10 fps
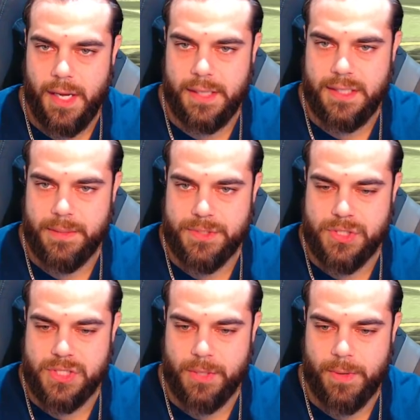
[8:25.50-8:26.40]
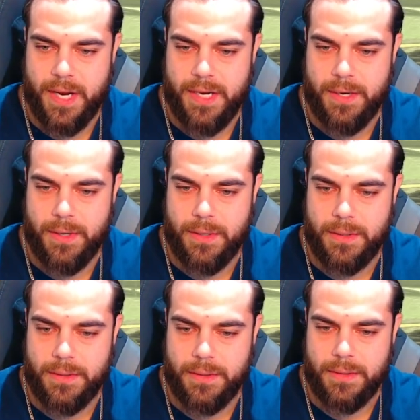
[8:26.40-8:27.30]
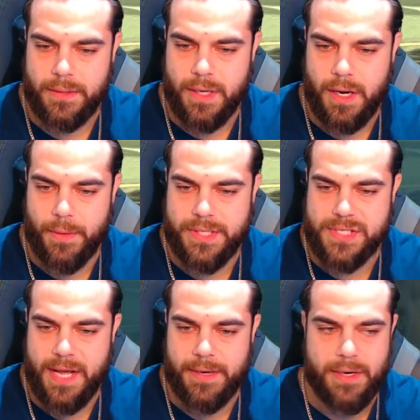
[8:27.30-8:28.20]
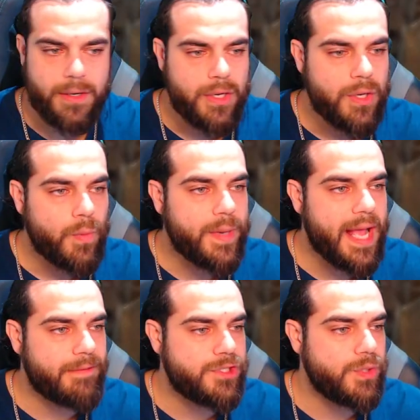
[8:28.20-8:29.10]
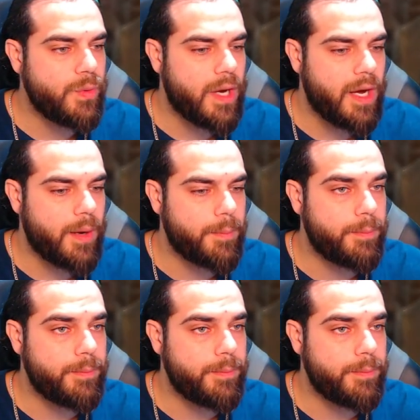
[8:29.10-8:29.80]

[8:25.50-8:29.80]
I thought he was just like right here. Oh, he's down here. We have to